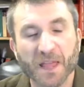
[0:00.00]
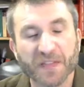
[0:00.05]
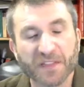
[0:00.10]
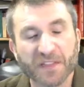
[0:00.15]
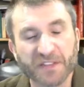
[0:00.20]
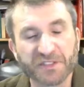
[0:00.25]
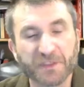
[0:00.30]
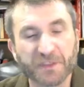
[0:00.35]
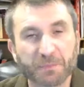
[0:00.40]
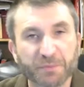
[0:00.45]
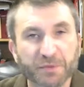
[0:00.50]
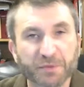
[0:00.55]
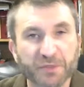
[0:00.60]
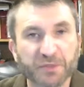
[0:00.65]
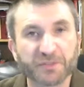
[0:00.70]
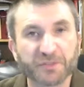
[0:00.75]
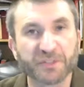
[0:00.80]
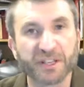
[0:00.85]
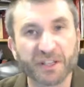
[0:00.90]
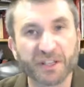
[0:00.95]
that's
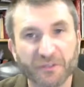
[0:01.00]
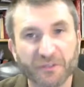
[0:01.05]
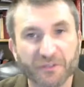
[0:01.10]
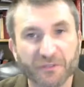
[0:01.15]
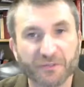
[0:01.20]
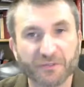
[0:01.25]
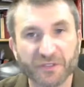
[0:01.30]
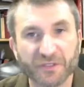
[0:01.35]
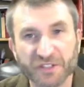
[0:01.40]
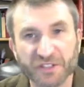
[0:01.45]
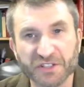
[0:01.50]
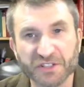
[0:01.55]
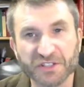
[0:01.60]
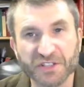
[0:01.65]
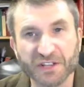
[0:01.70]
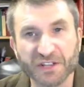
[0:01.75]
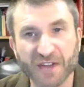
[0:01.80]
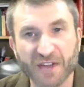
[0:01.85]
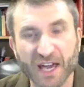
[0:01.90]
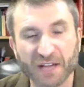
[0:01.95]
improved the
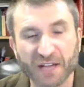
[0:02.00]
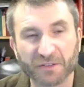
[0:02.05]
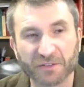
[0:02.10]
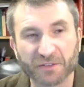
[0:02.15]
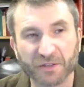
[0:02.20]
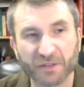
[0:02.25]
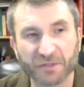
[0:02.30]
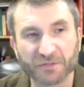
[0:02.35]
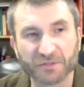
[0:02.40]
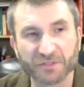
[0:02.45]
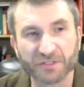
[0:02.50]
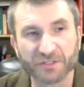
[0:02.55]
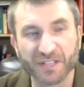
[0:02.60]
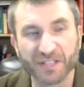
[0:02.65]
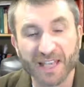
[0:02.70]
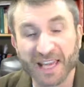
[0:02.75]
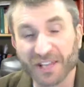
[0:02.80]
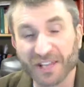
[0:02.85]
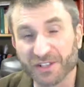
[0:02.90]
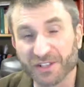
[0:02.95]
efficiency of agriculture
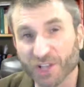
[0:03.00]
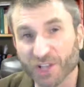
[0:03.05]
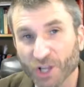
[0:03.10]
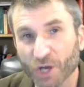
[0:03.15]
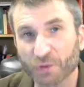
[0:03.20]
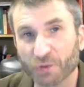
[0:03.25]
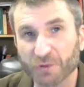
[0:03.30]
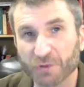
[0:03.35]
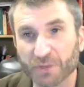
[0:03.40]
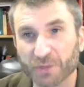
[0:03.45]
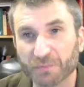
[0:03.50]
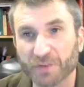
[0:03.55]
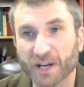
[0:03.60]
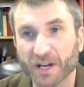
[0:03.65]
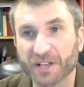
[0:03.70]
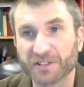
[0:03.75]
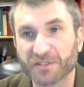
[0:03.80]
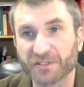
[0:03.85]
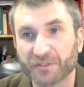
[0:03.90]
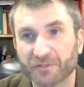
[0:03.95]
and has lowered the
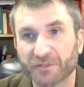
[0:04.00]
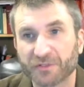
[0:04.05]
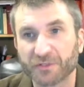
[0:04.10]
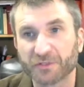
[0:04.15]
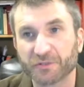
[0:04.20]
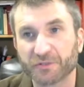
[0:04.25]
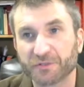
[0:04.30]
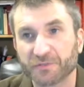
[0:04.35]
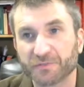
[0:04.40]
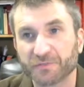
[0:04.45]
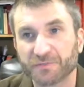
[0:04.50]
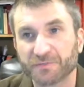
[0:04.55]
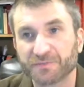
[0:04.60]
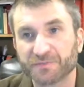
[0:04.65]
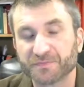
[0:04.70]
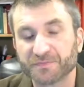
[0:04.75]
price of food.